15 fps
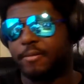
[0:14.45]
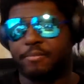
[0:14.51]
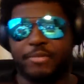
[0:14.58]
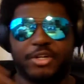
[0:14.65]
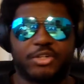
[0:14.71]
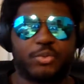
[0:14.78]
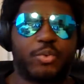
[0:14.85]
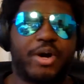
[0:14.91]

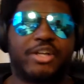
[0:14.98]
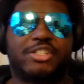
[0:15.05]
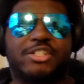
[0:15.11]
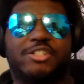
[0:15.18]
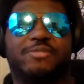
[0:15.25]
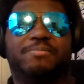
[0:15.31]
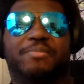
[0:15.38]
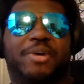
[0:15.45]

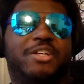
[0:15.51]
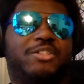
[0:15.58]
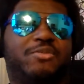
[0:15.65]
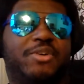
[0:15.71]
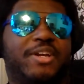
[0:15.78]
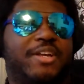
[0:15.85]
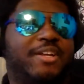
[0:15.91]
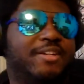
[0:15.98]
must-watches,
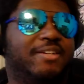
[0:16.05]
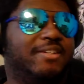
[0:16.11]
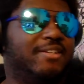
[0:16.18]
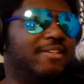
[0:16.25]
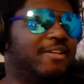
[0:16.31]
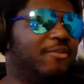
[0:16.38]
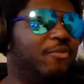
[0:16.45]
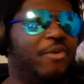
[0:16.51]

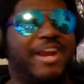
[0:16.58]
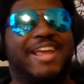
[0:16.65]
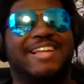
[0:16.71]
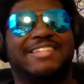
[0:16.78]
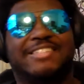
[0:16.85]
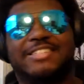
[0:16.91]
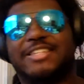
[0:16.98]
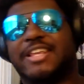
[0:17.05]
must-reads,
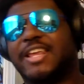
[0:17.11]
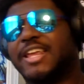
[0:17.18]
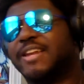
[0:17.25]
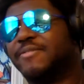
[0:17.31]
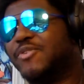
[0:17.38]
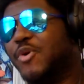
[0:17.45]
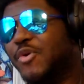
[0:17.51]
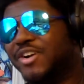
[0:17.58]
rants, and
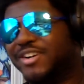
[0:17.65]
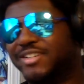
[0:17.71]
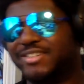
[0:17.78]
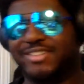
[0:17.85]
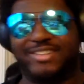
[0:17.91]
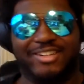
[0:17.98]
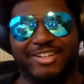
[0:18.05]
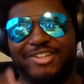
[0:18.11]
of
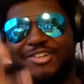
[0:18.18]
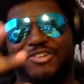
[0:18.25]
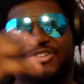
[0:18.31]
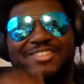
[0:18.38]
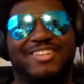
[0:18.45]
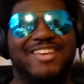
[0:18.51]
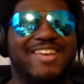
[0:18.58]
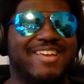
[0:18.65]
course, the
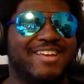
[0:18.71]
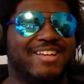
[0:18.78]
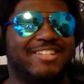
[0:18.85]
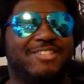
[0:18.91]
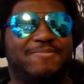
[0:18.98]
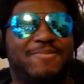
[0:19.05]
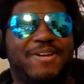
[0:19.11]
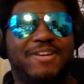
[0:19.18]
news.
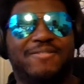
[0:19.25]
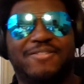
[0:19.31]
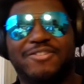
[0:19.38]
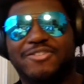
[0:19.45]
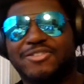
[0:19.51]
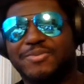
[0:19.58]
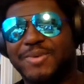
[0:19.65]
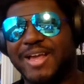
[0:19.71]
And speaking of
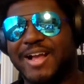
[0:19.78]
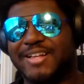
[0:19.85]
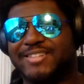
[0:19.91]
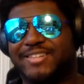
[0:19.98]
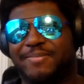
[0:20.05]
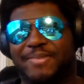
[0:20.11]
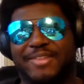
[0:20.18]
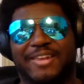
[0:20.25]
news, we got
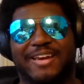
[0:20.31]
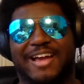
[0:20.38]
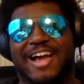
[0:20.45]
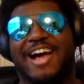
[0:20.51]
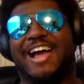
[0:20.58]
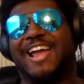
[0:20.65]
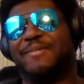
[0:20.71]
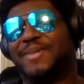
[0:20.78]
something that
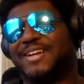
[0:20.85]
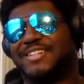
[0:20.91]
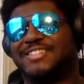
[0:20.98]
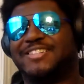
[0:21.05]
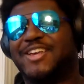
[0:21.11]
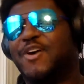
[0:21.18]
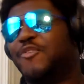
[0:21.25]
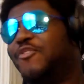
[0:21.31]
I,
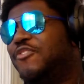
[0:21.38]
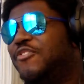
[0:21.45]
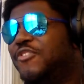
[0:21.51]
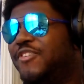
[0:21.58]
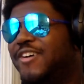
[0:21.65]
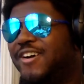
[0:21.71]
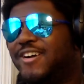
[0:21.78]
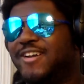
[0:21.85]

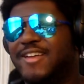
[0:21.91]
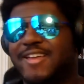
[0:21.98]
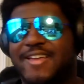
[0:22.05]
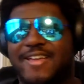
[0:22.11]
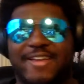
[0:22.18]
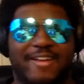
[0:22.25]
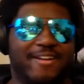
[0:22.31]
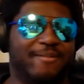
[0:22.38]
myself,
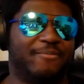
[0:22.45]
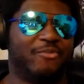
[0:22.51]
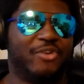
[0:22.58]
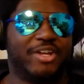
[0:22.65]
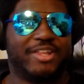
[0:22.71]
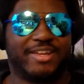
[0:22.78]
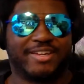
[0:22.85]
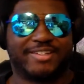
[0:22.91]
am
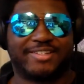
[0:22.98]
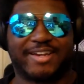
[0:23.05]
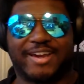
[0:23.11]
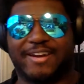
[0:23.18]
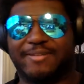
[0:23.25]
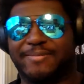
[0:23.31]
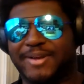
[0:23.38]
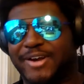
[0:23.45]
really
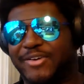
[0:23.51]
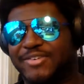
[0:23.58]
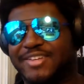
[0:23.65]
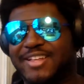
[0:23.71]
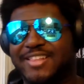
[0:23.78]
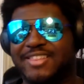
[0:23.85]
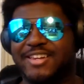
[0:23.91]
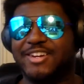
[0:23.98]
excited about.
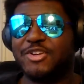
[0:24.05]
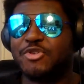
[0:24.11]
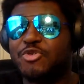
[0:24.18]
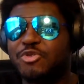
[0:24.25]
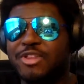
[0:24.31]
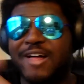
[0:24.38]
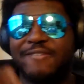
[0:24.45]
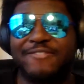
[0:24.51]
The new
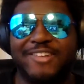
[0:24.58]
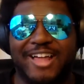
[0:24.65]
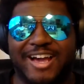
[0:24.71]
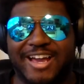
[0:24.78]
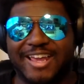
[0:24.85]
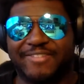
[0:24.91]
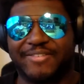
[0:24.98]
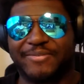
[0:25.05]
Love
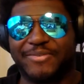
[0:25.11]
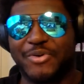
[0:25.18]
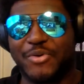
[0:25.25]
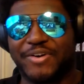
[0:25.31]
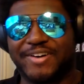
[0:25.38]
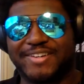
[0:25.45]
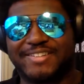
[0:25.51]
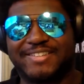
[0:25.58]
Life, of
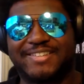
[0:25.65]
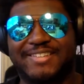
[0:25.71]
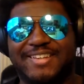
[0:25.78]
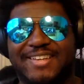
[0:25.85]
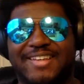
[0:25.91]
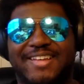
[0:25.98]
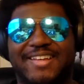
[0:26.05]
course.